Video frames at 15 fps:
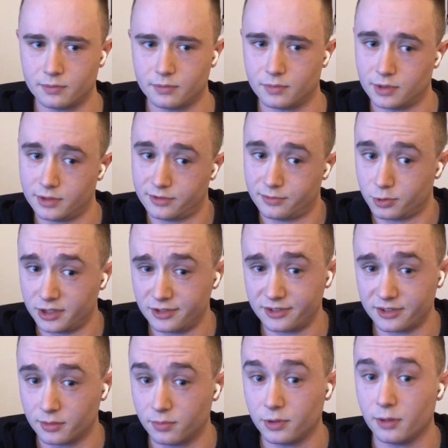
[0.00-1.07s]
It's pretty
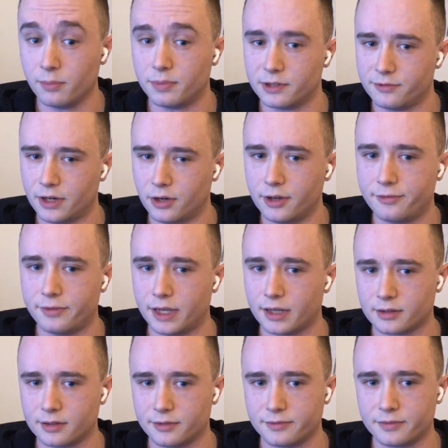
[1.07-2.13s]
simple, but very
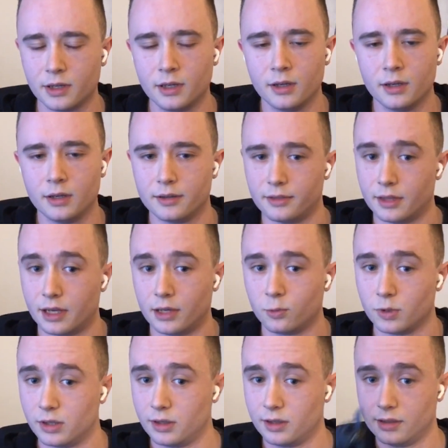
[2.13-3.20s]
effective that
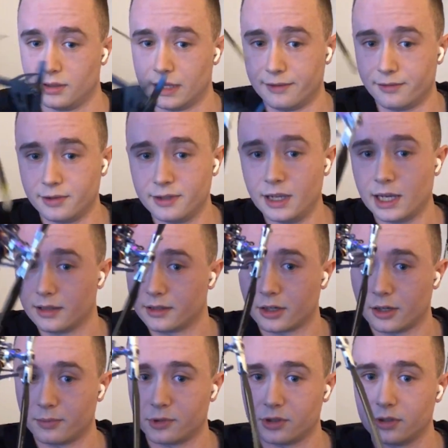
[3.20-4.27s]
will level the
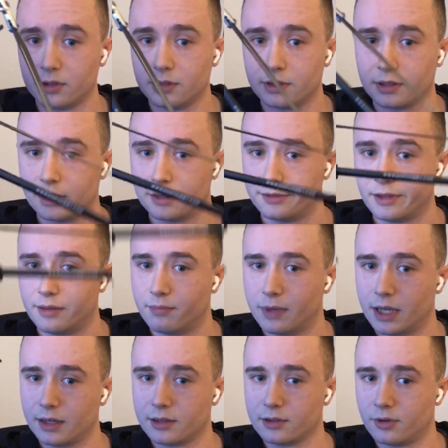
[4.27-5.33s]
helicopter and then
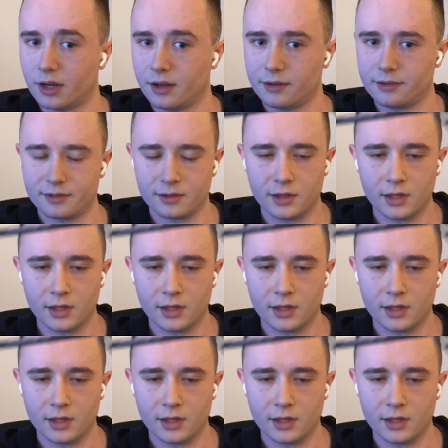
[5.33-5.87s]
make it rise.